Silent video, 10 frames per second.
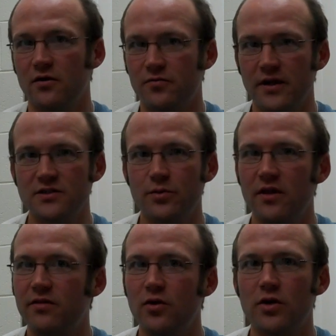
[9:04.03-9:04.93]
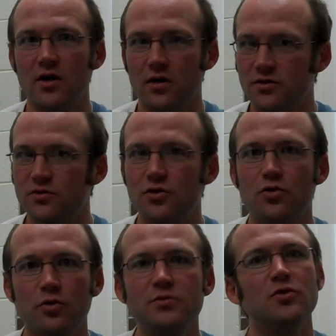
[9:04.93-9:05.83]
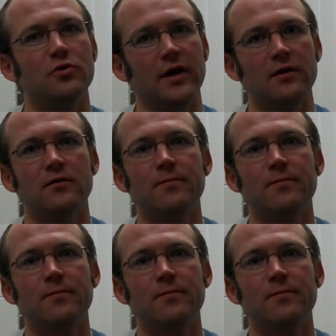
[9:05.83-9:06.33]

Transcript: you're friends with, you can also do group tutoring